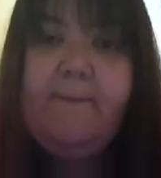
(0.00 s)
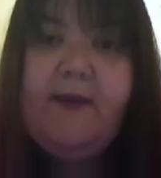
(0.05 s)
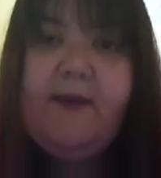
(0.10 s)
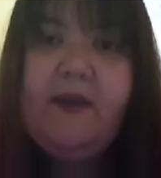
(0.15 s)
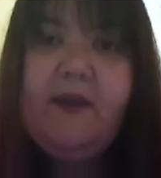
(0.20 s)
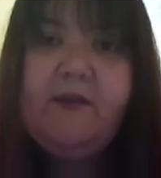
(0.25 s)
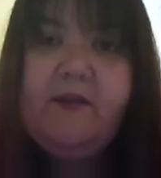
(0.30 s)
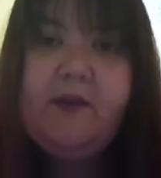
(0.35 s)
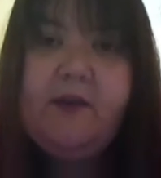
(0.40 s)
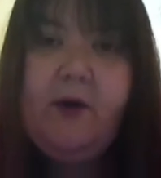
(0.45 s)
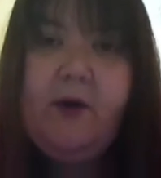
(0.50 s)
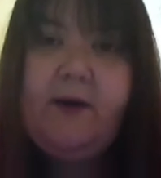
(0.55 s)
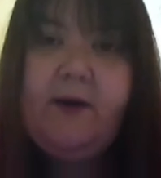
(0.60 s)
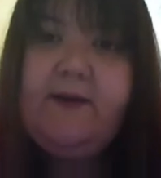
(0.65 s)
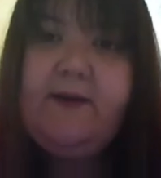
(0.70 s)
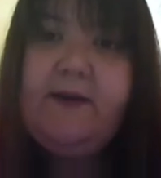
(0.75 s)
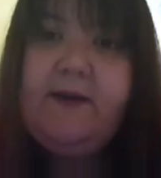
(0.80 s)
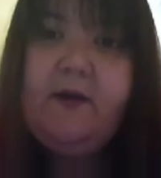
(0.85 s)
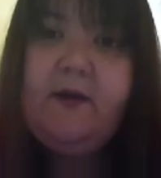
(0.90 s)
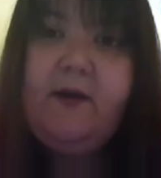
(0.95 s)
is a
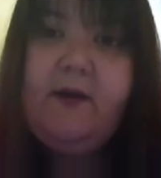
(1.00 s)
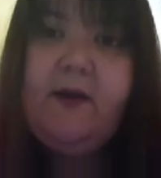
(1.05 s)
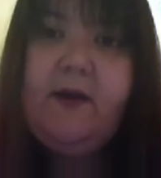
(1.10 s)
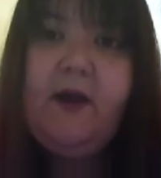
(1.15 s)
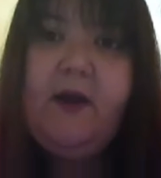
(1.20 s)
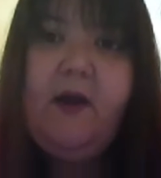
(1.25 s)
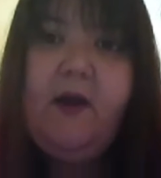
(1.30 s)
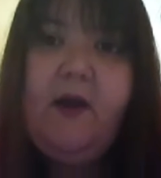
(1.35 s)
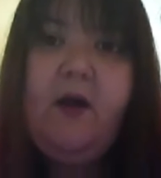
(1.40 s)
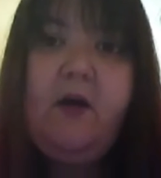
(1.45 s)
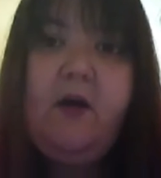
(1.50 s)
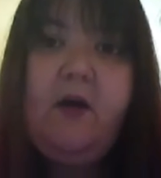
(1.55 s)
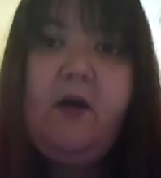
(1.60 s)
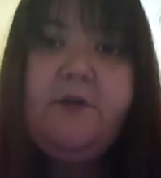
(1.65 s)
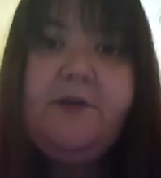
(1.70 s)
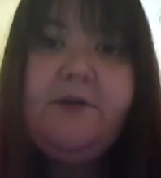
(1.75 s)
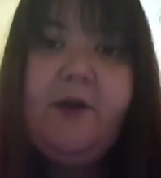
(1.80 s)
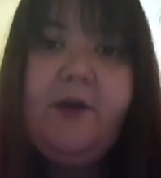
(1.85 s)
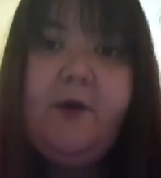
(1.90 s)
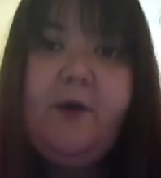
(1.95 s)
criteria.
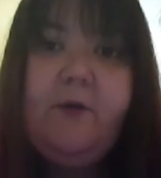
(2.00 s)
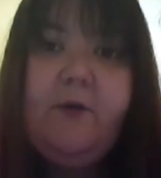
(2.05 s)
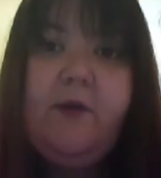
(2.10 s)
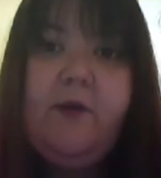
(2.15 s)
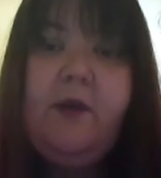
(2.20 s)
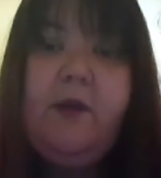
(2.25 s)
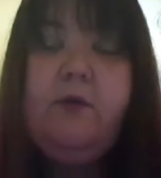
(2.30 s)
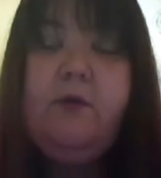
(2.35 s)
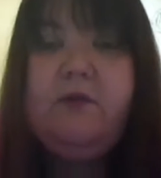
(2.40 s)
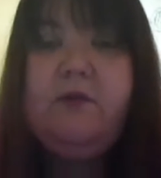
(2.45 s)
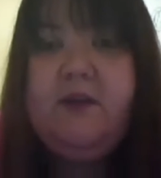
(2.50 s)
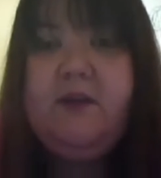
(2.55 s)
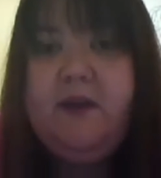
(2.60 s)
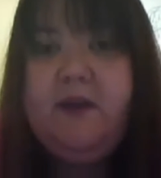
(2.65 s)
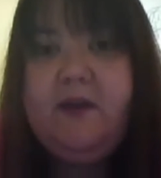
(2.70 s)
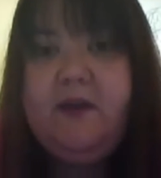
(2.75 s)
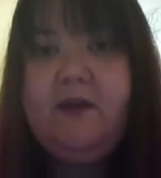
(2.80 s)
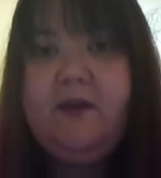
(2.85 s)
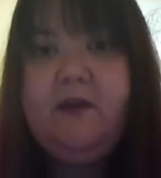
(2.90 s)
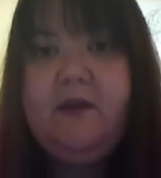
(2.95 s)
Also,
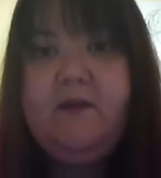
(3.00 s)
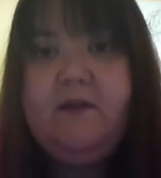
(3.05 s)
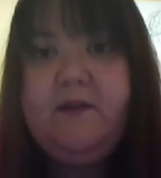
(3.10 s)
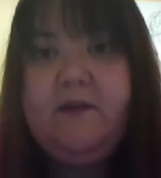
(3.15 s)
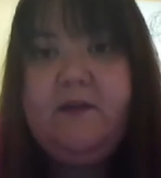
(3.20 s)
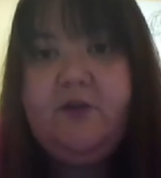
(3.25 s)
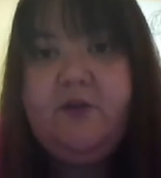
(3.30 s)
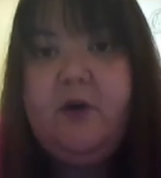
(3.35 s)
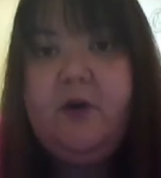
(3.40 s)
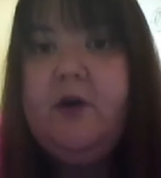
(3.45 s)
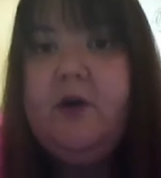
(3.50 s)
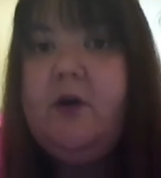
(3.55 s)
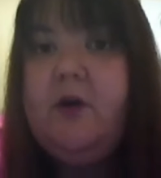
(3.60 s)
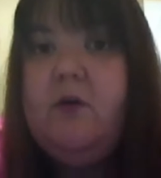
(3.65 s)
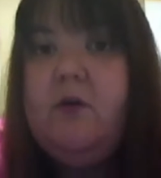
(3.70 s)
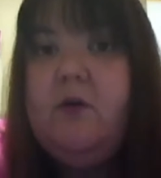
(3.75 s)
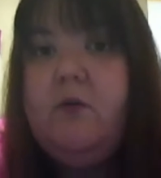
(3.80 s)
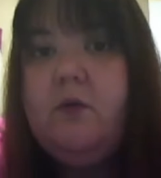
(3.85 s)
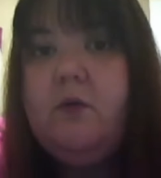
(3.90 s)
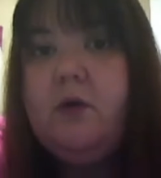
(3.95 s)
using the drug
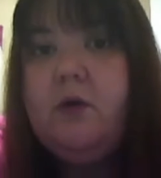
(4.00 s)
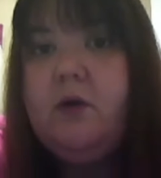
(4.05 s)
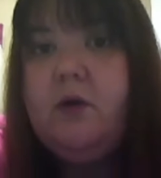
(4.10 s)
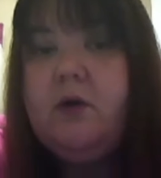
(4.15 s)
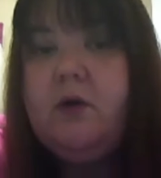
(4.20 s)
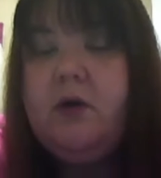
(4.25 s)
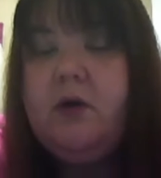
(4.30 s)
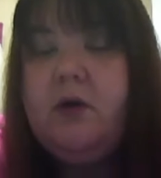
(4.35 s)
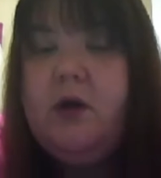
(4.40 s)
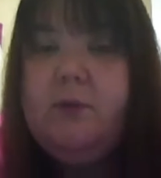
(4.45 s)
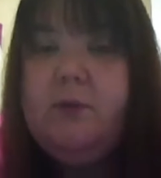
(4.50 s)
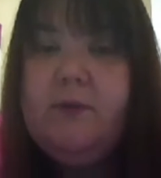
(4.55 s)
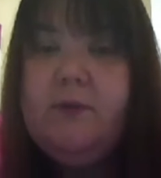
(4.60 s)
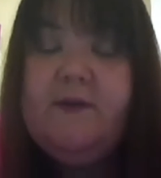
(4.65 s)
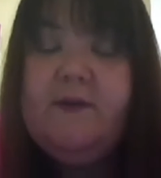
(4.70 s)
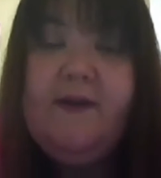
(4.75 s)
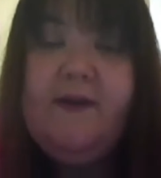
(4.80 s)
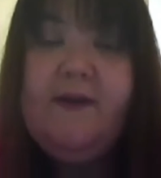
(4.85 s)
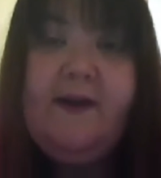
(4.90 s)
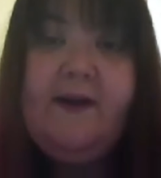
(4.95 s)
or a
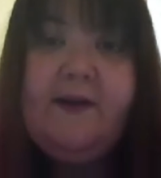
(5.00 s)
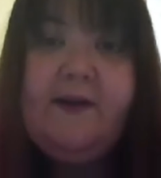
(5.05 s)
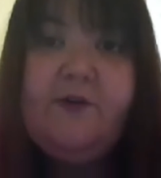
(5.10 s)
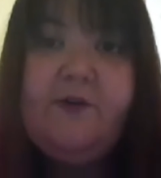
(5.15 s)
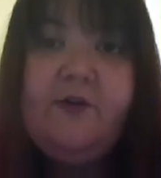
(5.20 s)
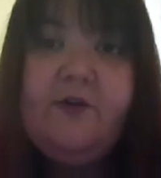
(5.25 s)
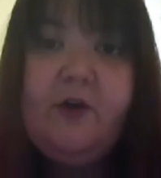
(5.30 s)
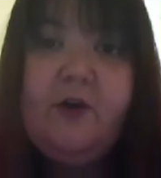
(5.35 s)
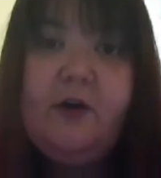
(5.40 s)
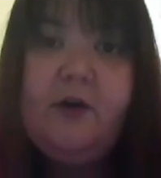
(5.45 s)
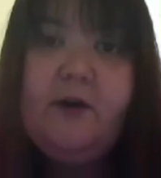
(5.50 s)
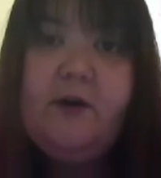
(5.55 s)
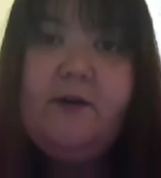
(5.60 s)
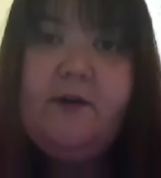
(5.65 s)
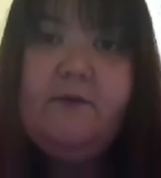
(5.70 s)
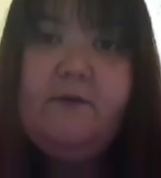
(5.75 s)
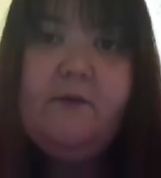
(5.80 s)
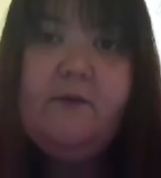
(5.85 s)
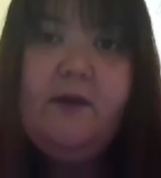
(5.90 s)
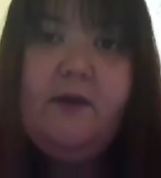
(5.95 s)
related drug,
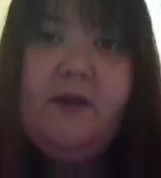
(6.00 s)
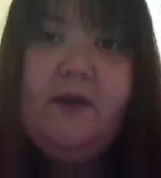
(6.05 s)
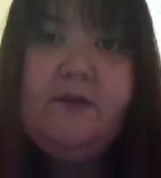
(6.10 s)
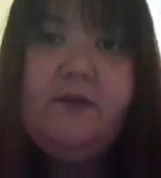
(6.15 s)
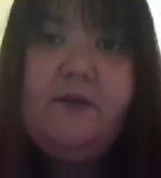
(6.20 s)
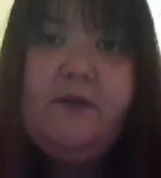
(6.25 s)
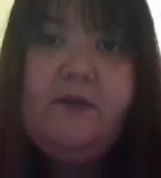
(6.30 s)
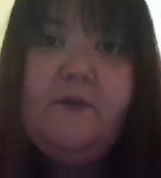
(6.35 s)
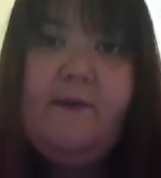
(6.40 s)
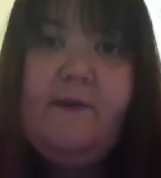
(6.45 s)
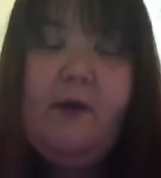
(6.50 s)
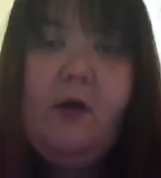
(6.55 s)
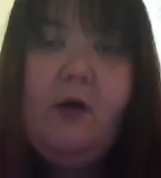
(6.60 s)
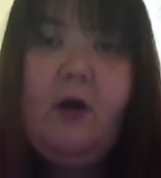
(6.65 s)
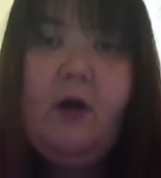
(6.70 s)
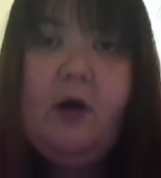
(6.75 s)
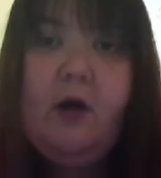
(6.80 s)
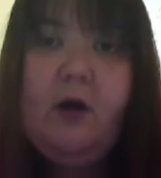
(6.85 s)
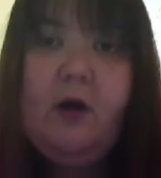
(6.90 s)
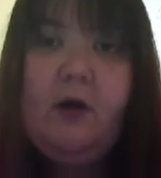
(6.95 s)
in the instance of
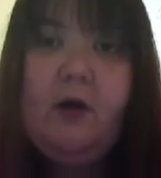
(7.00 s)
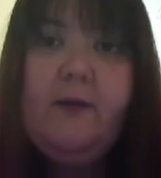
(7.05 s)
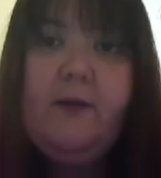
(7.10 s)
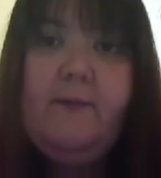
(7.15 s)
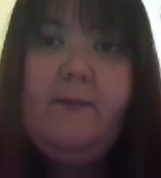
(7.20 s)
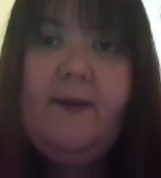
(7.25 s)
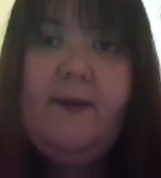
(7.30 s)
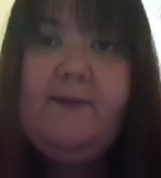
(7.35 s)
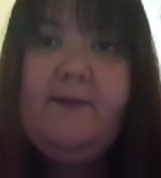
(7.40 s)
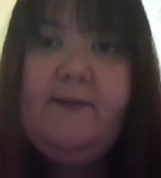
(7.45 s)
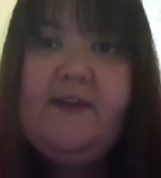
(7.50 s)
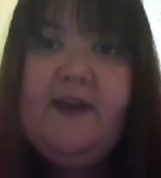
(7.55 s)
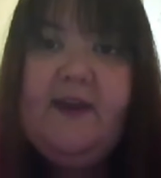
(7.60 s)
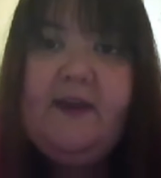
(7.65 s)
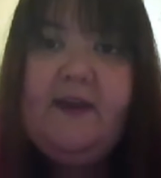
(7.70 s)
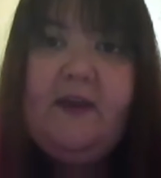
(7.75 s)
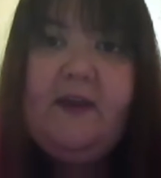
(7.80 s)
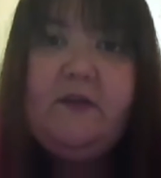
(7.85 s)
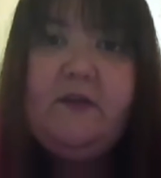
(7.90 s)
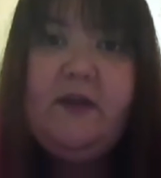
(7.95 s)
alcohol, and maybe
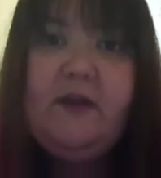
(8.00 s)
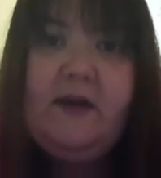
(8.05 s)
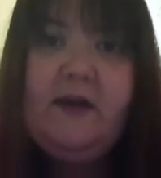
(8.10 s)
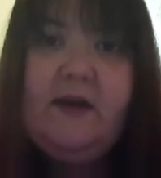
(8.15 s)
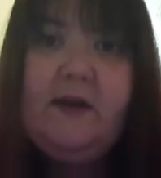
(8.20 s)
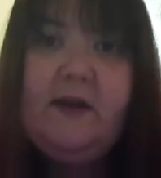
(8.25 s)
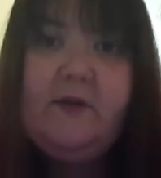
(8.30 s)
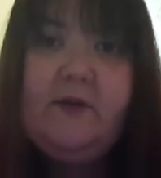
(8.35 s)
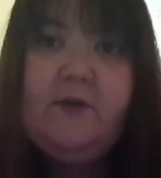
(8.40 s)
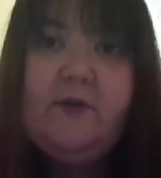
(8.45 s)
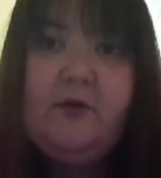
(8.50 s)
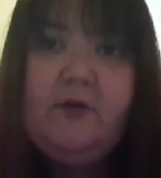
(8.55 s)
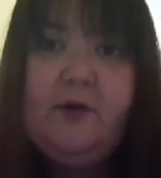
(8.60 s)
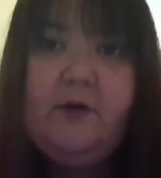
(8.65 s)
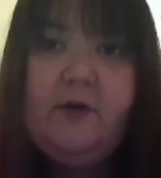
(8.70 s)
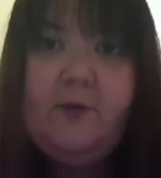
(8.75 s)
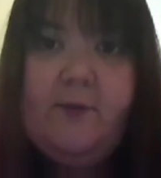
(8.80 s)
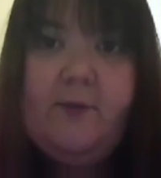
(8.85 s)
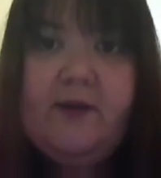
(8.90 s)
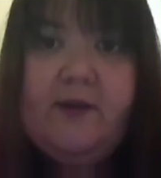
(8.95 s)
taking Xanax or
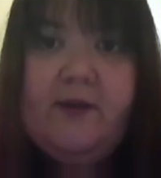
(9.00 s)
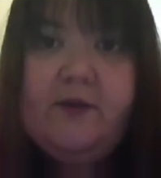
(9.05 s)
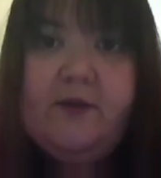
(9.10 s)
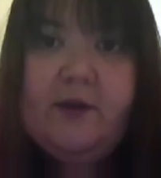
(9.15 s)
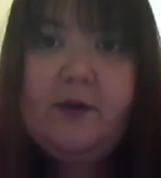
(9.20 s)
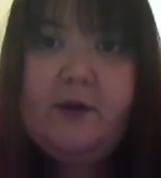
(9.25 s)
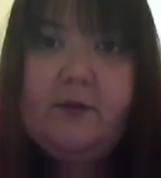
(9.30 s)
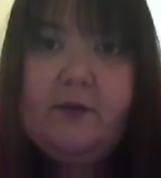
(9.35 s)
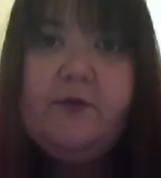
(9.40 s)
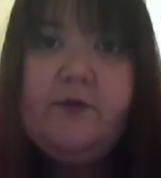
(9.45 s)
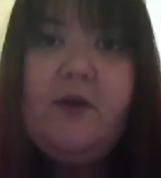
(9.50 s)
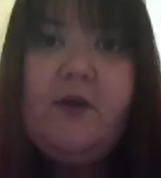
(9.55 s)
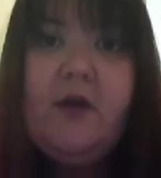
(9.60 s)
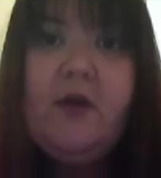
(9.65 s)
other benzos